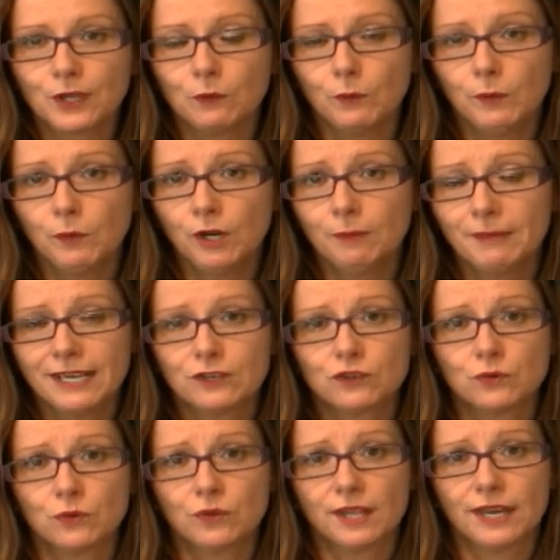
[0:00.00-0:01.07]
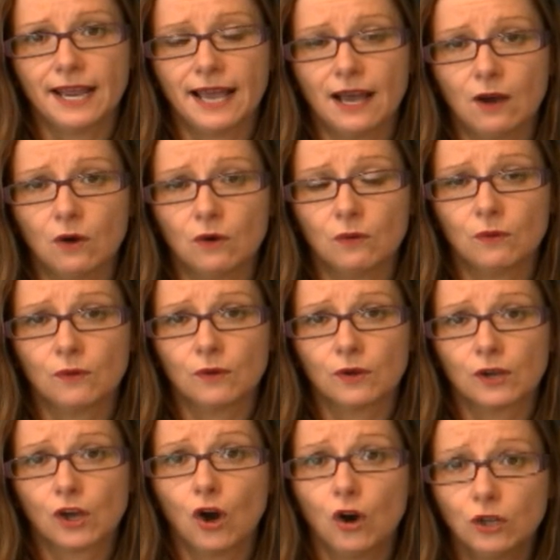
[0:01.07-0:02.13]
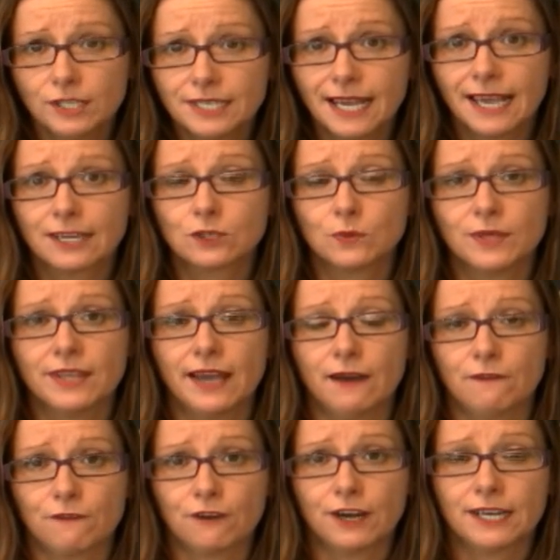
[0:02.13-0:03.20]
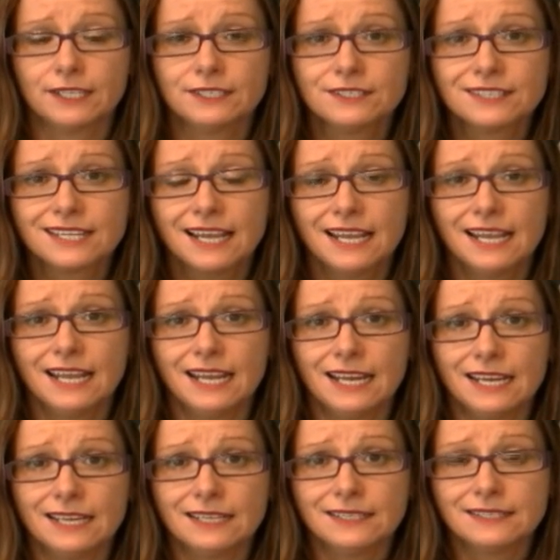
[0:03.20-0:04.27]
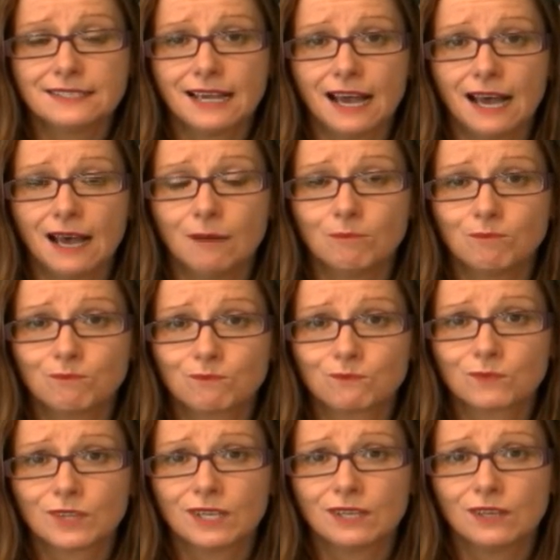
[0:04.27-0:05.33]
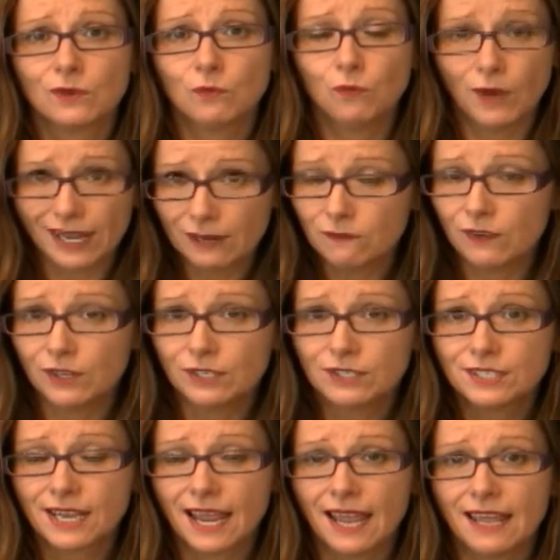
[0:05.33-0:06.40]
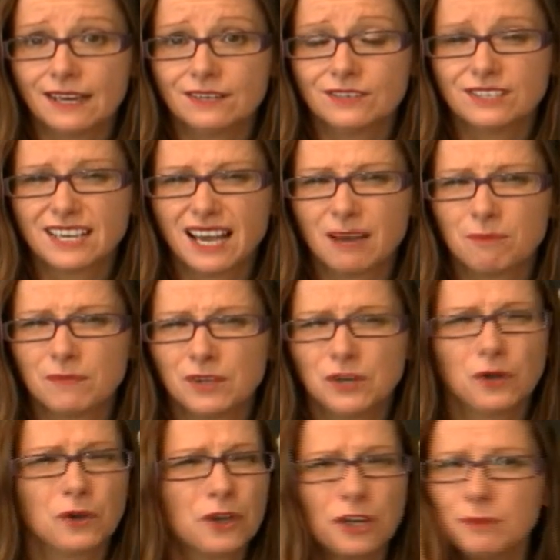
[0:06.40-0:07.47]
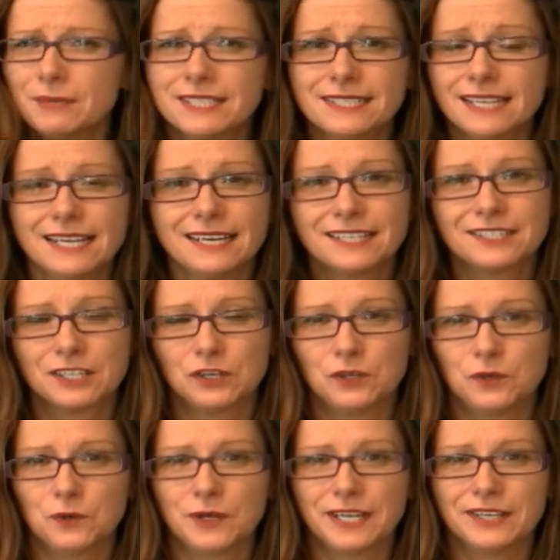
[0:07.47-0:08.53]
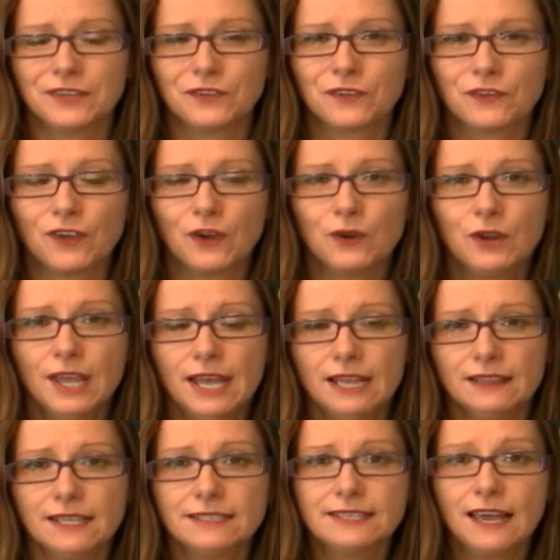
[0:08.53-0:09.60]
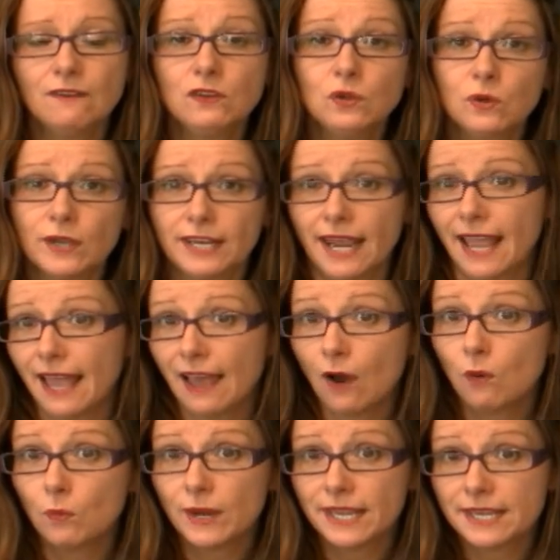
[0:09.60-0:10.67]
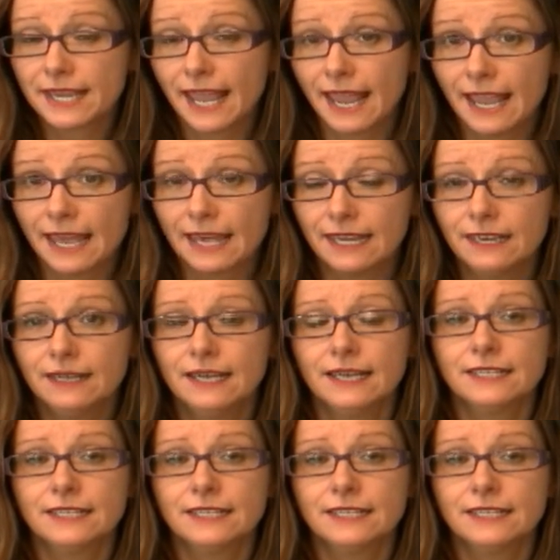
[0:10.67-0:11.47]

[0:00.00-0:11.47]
we want to make sure that our contact with our friends is relevant and not going to be seen as an annoyance. So let's have a look at how we can